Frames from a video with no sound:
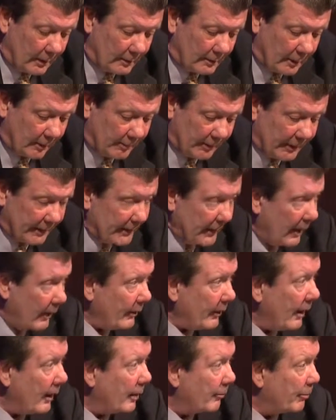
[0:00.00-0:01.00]
doubling
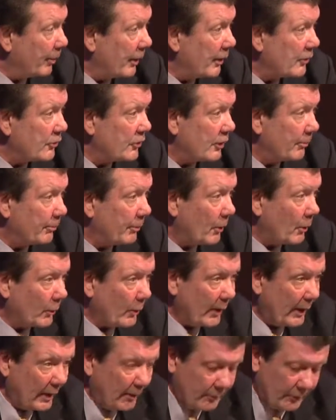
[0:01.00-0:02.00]
down on apprenticeship
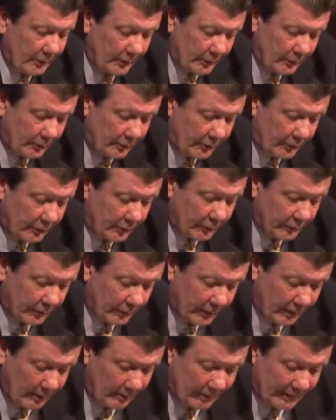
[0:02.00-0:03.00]
programs and assistance
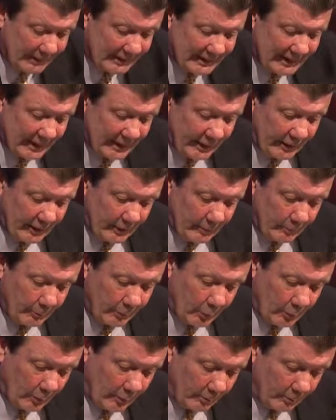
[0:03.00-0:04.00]
for companies getting them
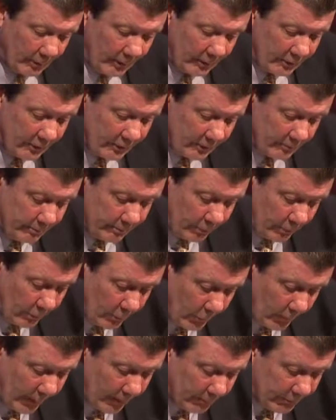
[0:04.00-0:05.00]
to apprenticeship
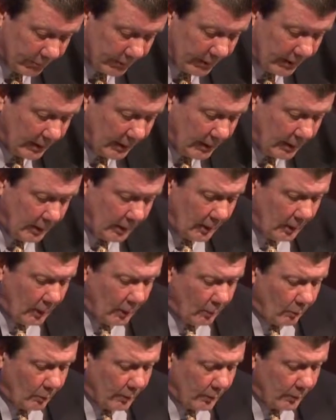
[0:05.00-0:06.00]
programs.
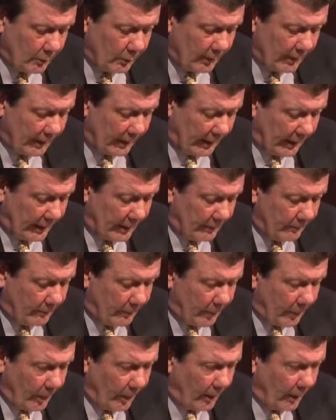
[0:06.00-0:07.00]
When you look at
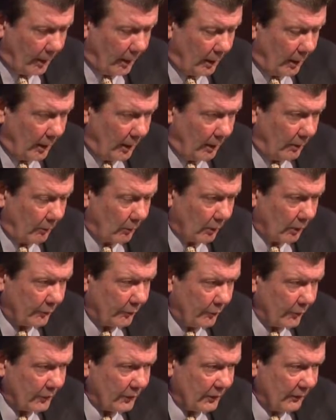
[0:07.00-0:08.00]

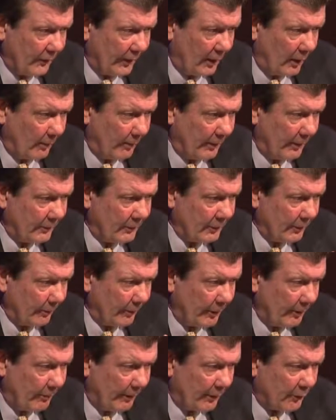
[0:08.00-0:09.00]
workforce development, some
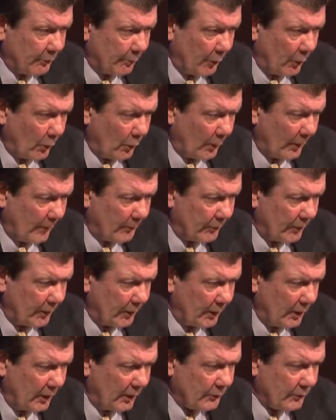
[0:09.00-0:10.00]
of the best programs in
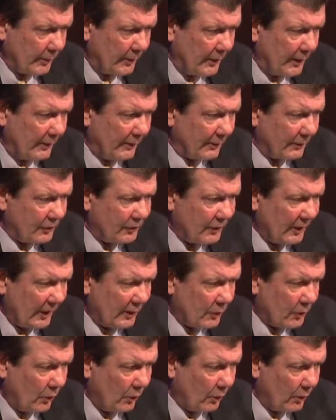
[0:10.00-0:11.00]
the country, they're
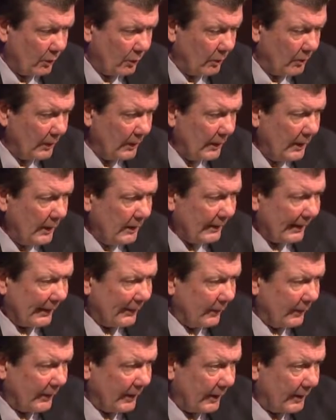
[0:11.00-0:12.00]
sectoral. They
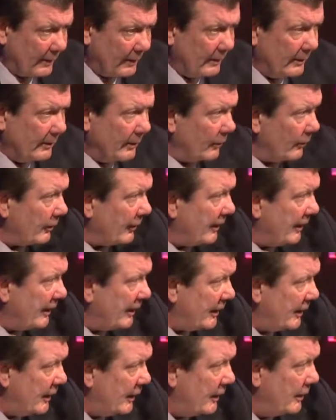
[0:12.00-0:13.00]
look at your
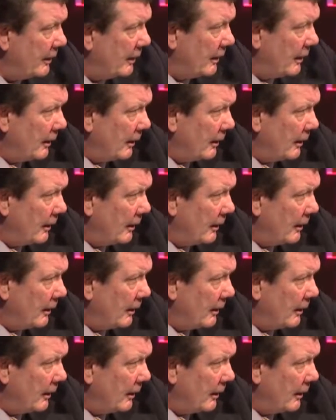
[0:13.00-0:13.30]
key